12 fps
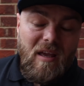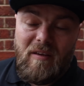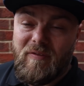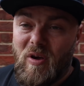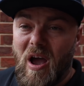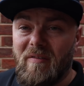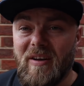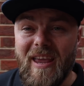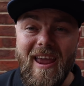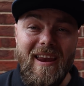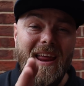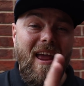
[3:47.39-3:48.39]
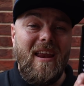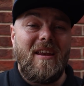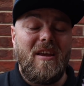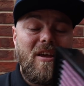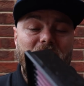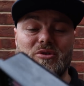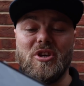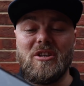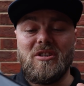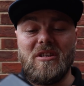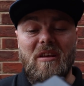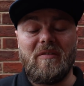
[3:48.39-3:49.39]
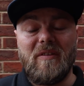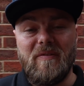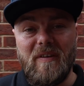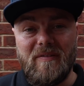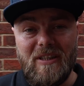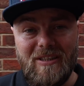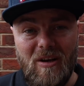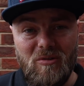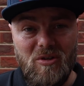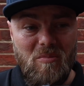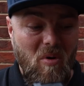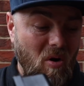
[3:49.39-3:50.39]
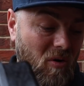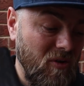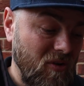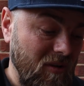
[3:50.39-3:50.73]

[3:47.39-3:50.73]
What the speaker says: if you have a K&N, you change it every 50,000 miles,